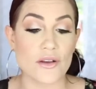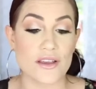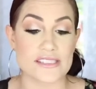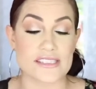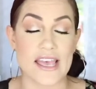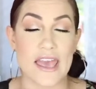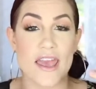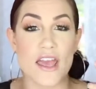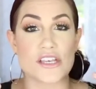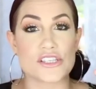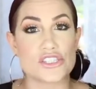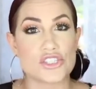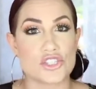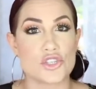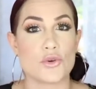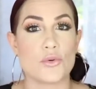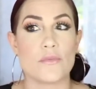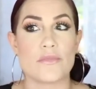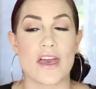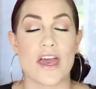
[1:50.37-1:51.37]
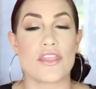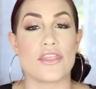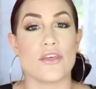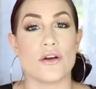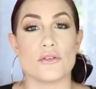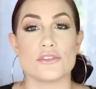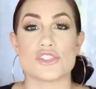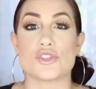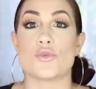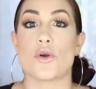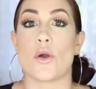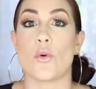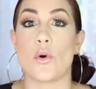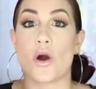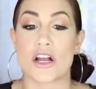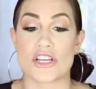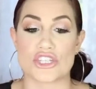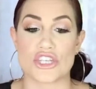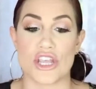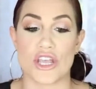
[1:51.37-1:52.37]
because I assume that those who are
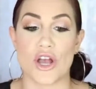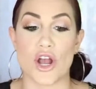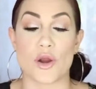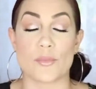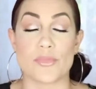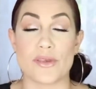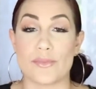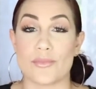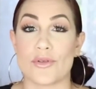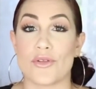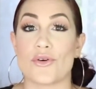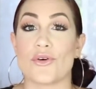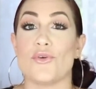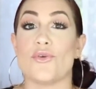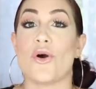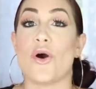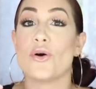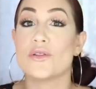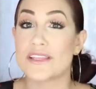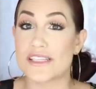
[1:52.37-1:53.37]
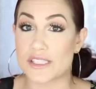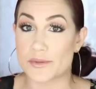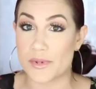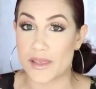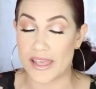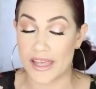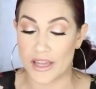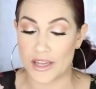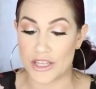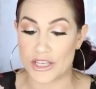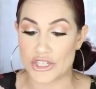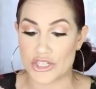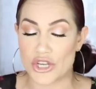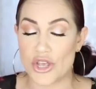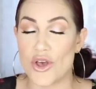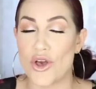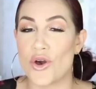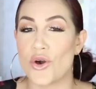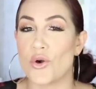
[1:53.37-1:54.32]
watching are people who only speak English